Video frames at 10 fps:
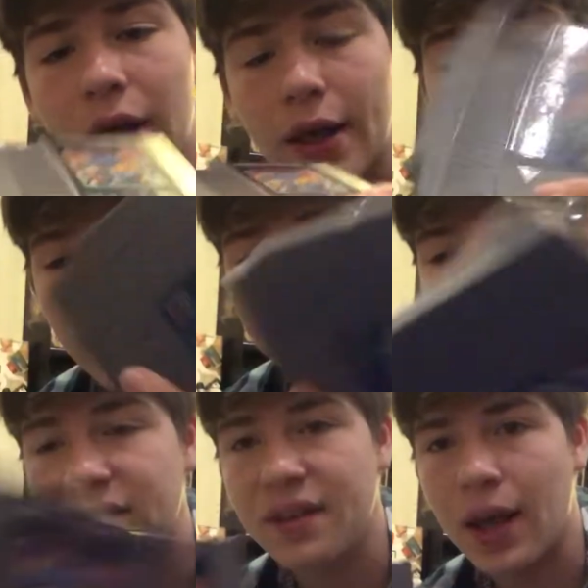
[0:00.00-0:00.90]

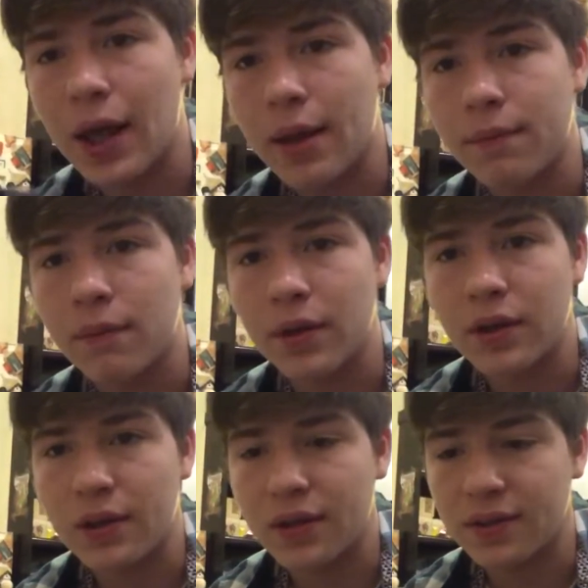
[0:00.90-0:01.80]
This game
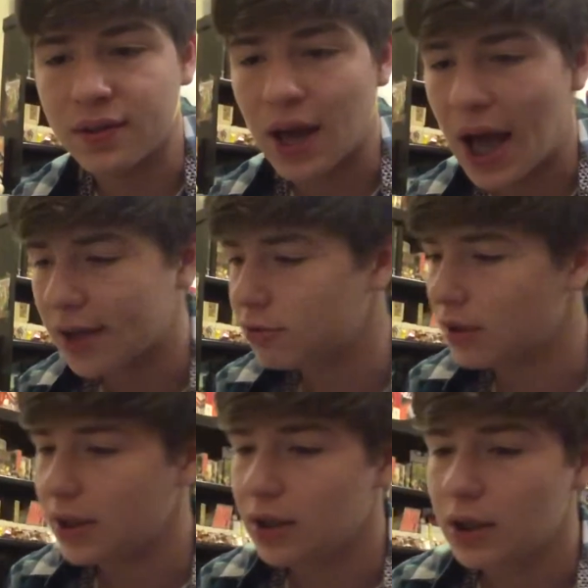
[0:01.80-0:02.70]
is
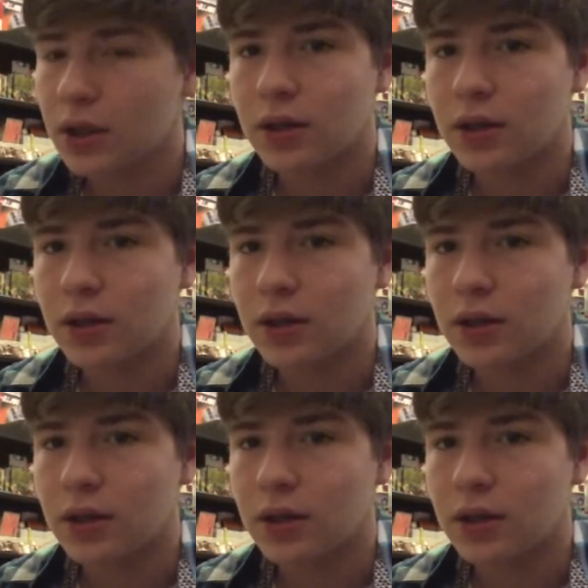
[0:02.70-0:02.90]
actually